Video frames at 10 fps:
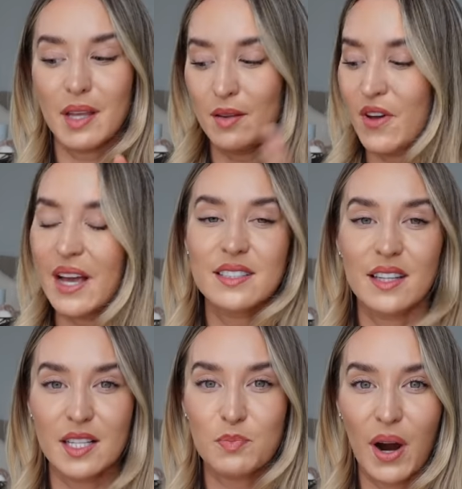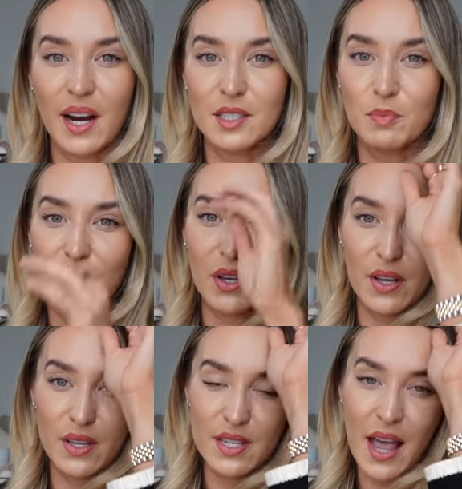invest in this brand,
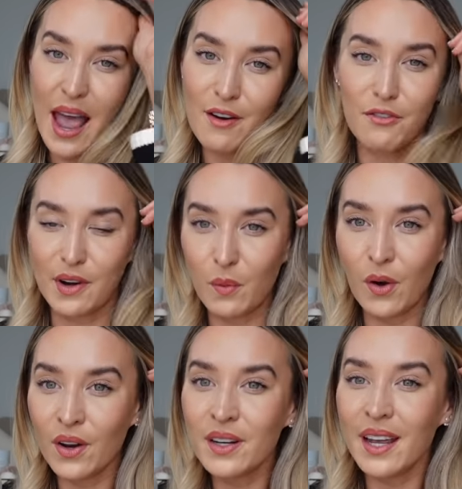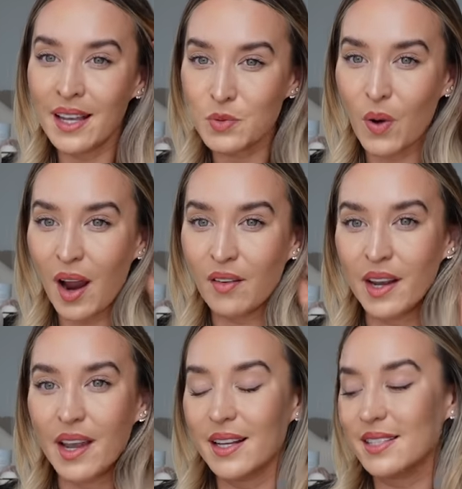because everyone is wearing
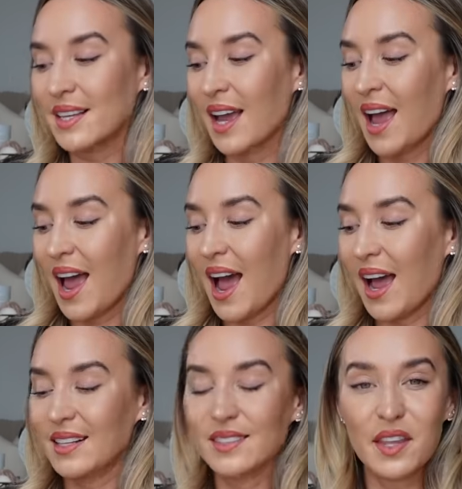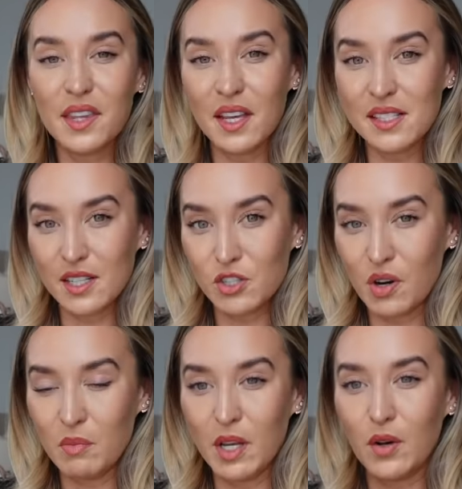it and I think it's
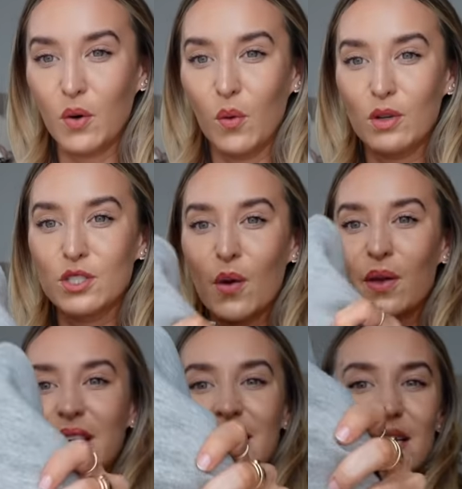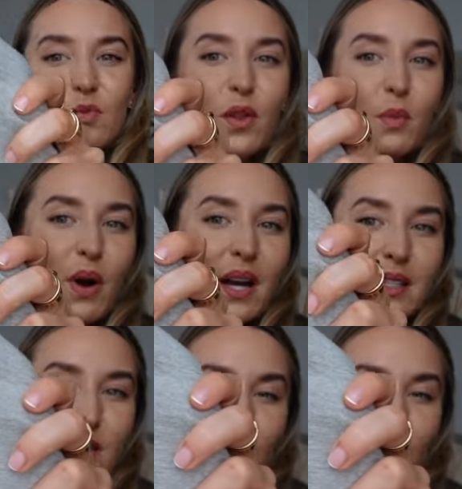extremely cool. So this is what the brand is